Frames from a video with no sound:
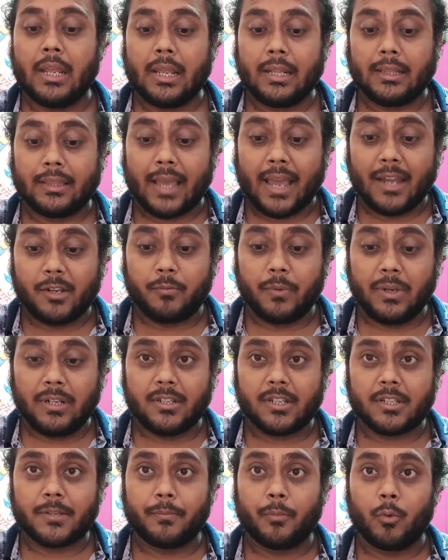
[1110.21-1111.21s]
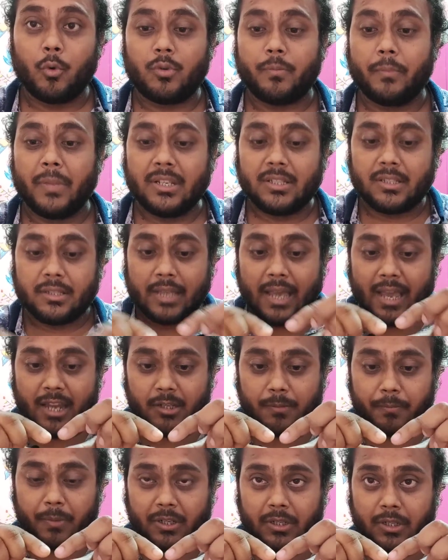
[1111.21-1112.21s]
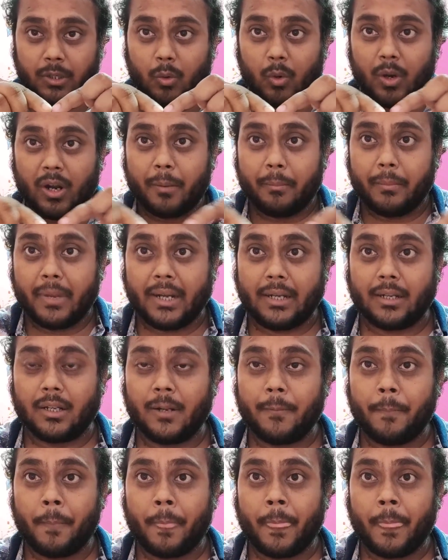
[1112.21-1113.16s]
That will just put, means that particular metal,